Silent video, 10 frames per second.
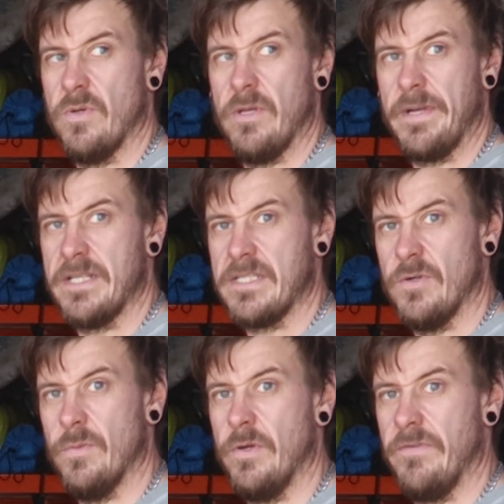that we can
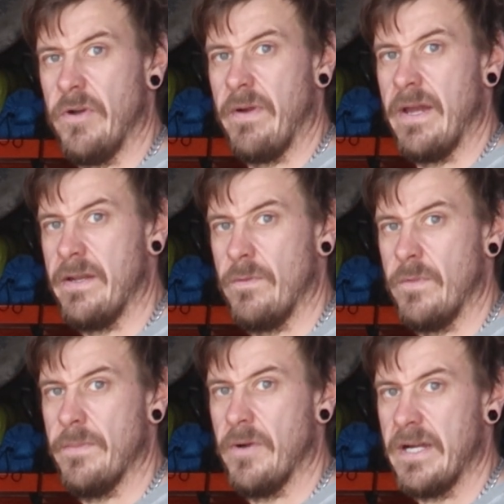still move it around
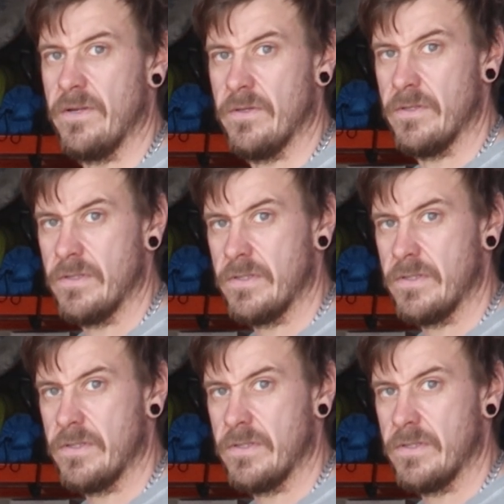with the bike on.